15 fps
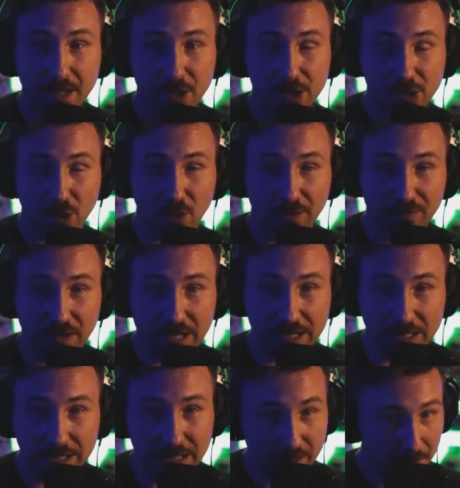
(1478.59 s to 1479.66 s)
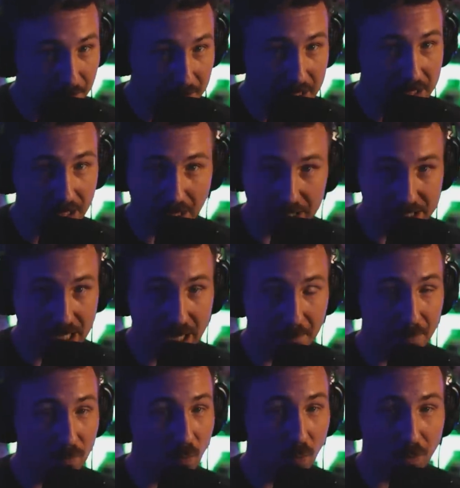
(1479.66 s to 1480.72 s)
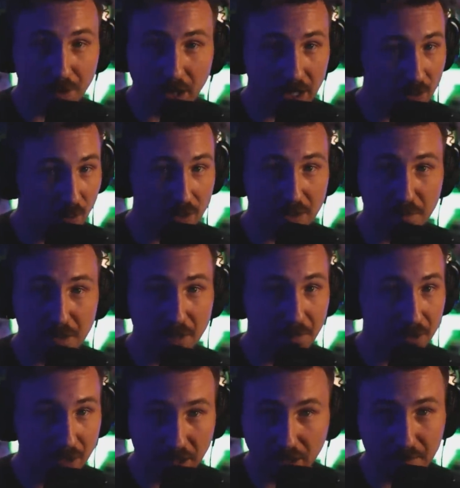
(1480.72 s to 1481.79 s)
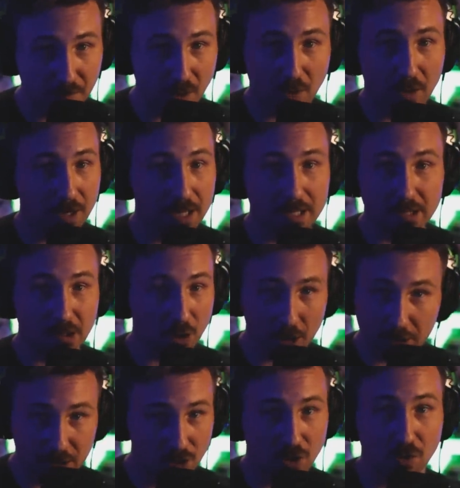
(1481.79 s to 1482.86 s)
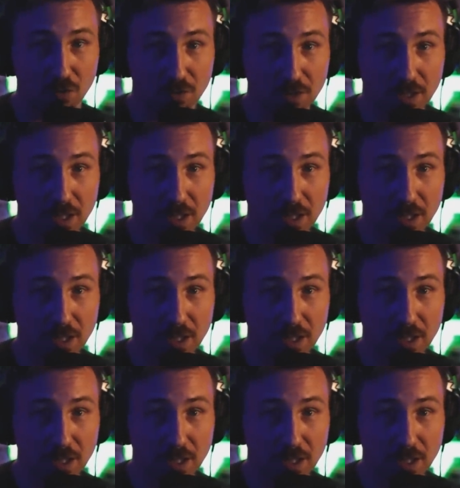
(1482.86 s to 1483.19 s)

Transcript: So if an EMP does happen, we're not going to be able to come on and talk to you.